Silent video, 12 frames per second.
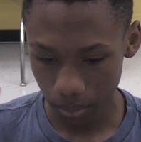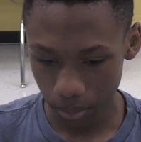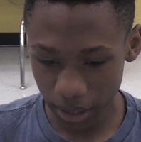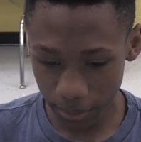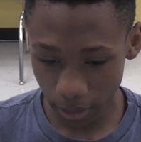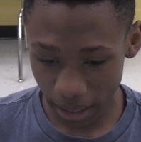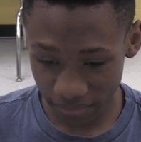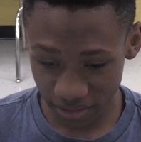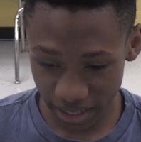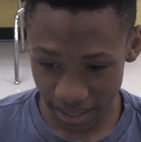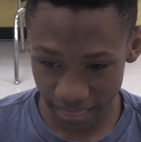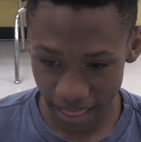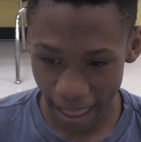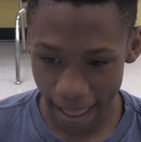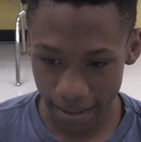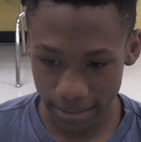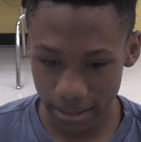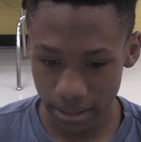people have said
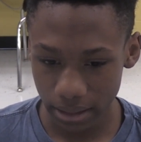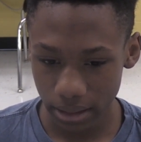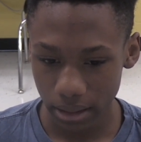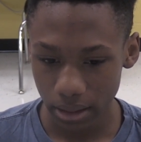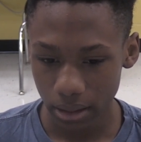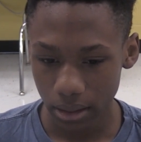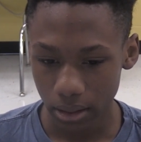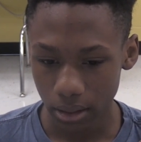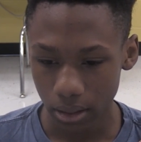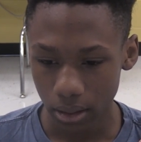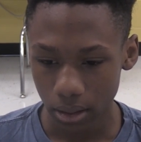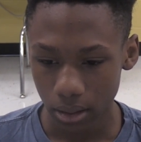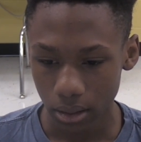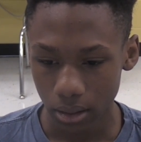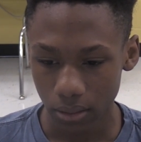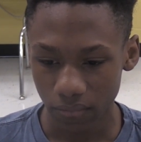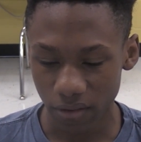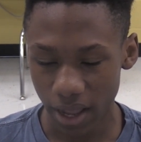that
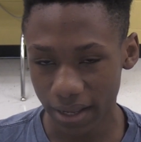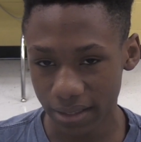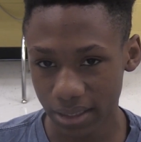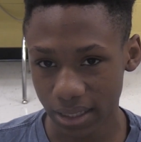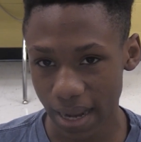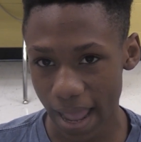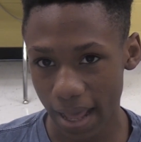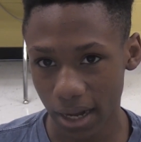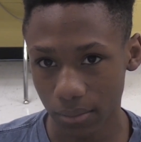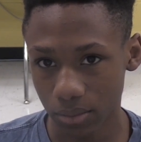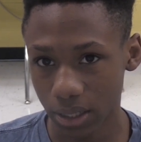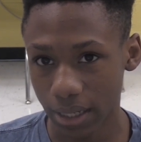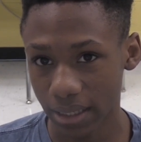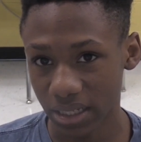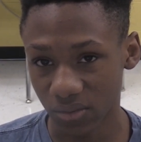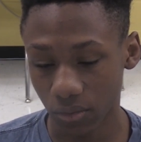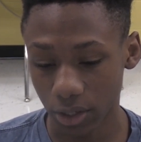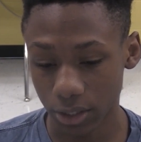fines can add up to at
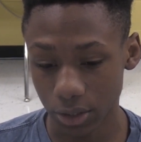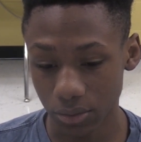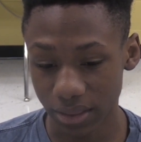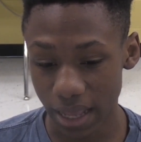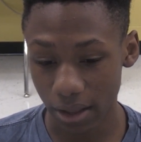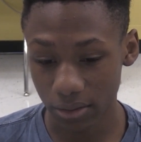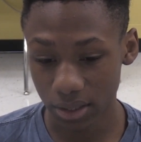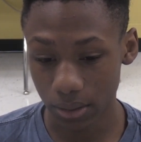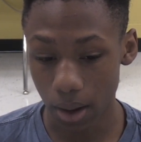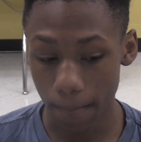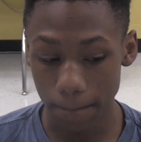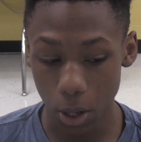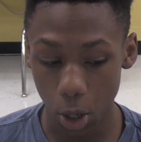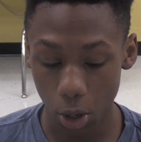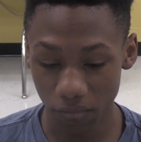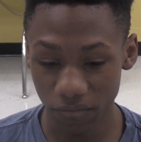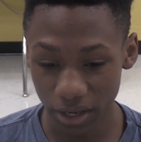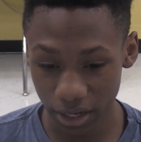least $42,000
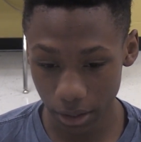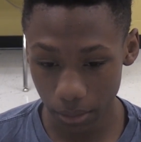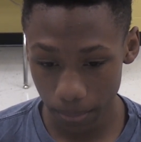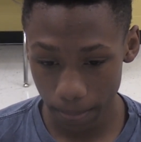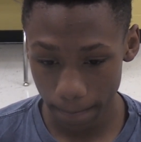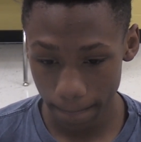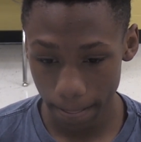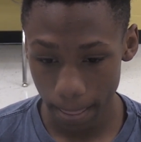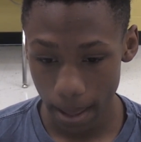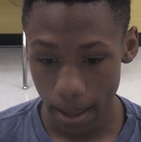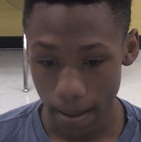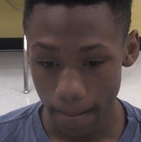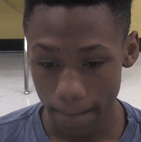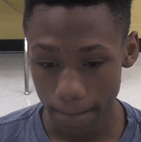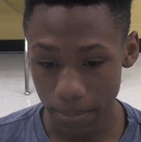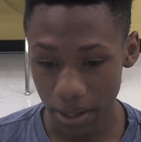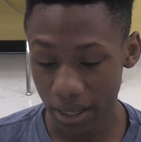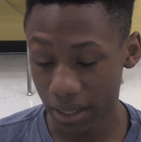per video,
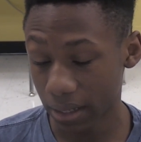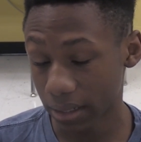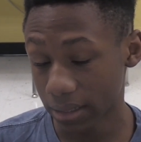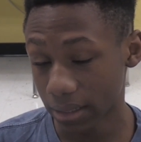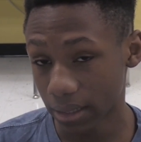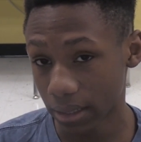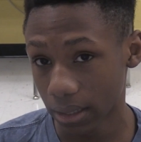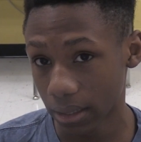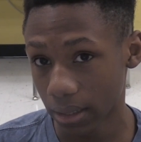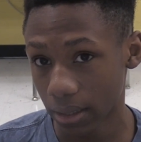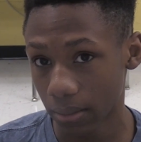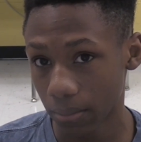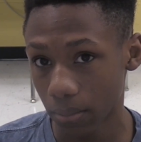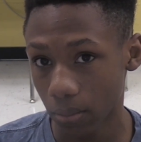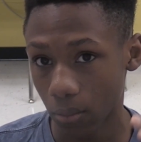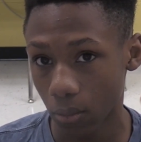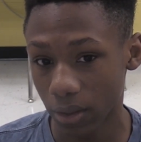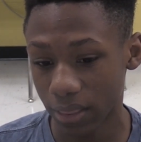but
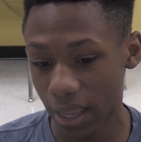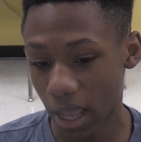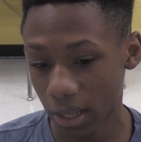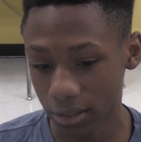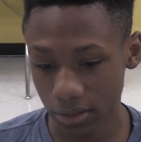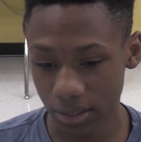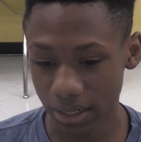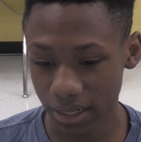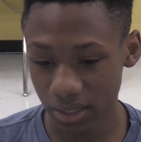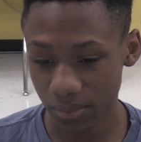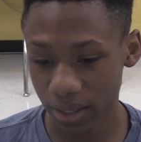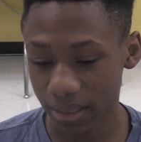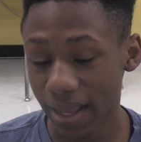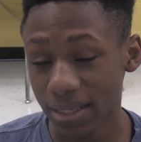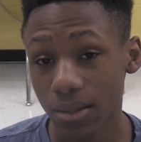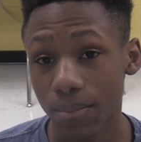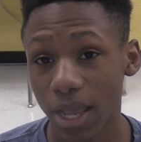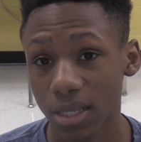what they also didn't explain,
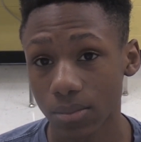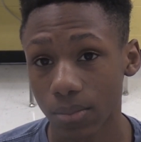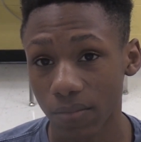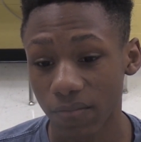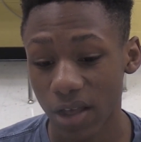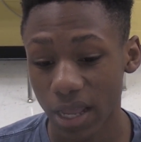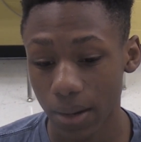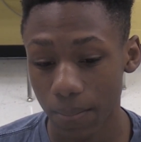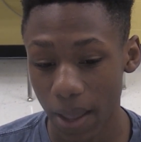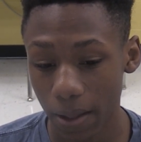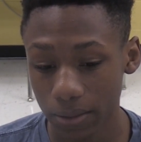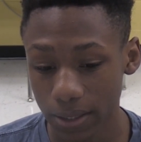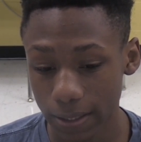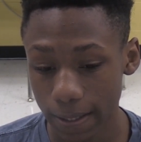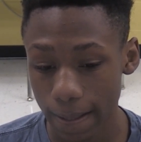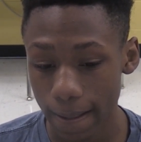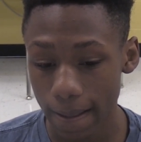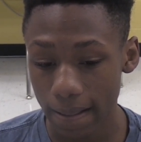that's the maximum fine amount.
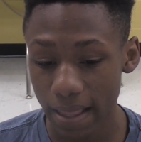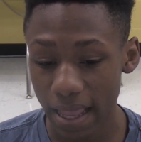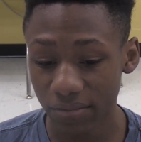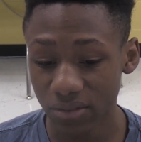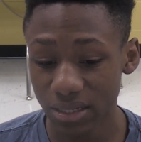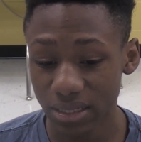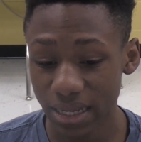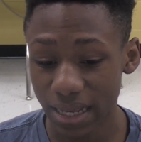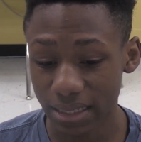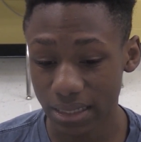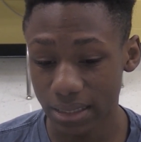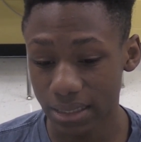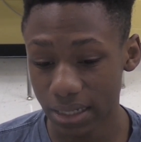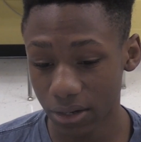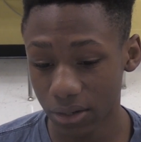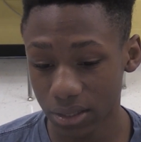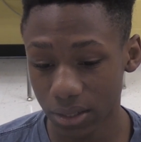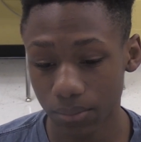The FTC has
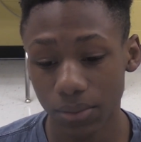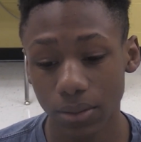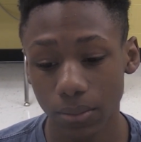considered some